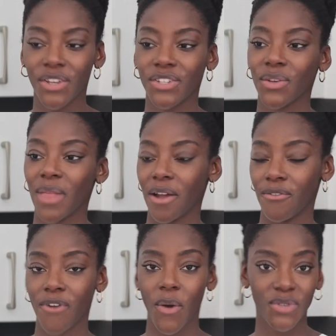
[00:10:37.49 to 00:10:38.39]
So like a
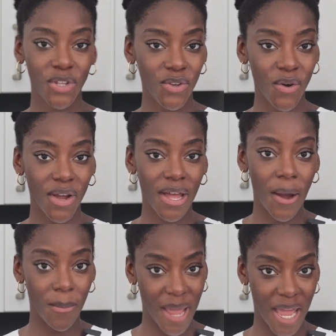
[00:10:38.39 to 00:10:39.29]
frozen yogurt,
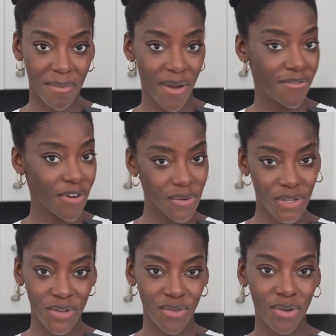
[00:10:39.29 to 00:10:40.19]
I'll make my
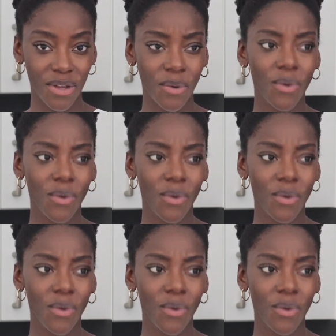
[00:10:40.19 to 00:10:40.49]
frozen yogurt,